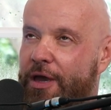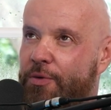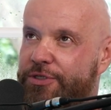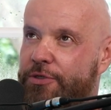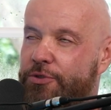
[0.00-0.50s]

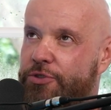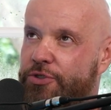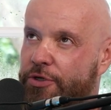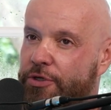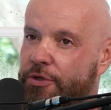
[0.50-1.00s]
wasn't
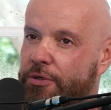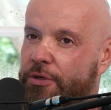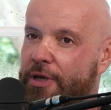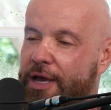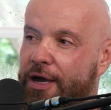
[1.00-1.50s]
certain
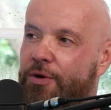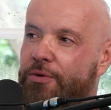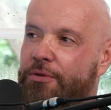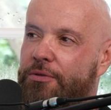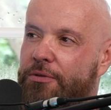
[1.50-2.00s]

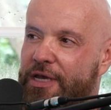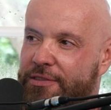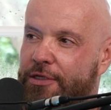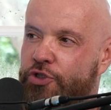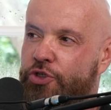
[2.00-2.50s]
how
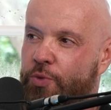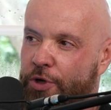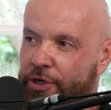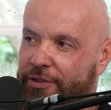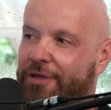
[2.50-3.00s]
SLG
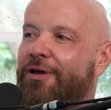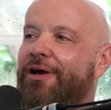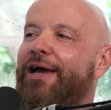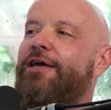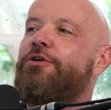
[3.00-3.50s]
worked.
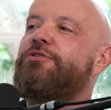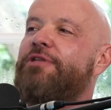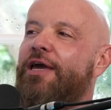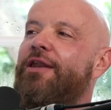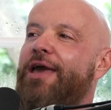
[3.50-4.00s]
I
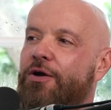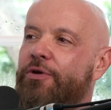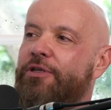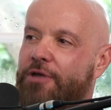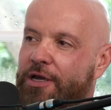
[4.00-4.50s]
understand now
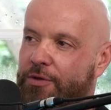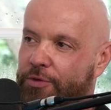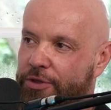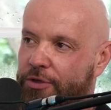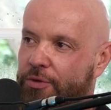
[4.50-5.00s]
in talking
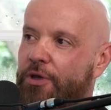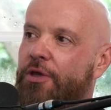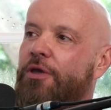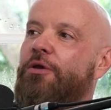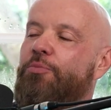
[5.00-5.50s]
with you,
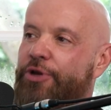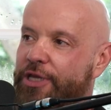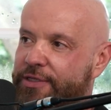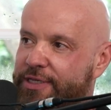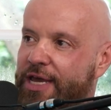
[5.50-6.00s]

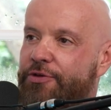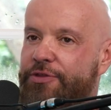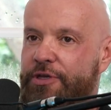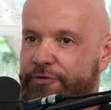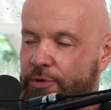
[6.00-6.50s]
bringing together
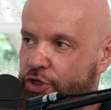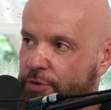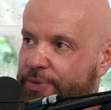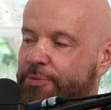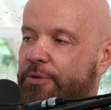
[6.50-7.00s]
the
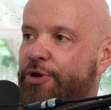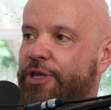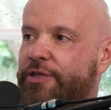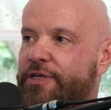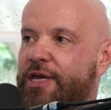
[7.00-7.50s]
influential people,
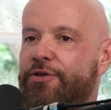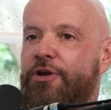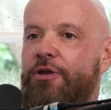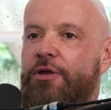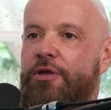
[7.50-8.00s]
bringing
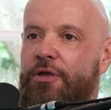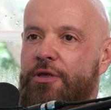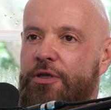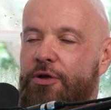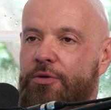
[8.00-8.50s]
together,
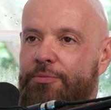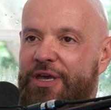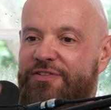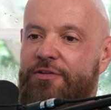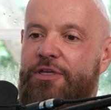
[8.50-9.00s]

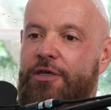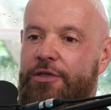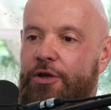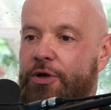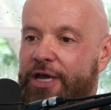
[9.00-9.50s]
basically,
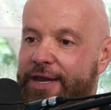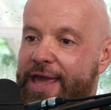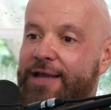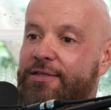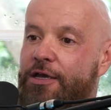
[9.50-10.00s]

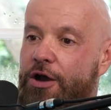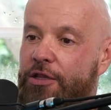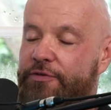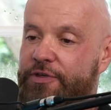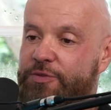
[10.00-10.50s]
connecting
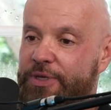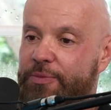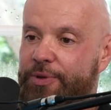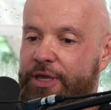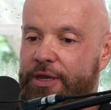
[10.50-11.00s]
all of these
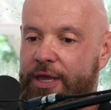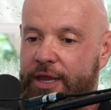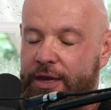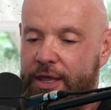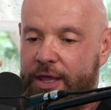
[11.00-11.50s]
people,
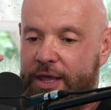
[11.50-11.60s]
and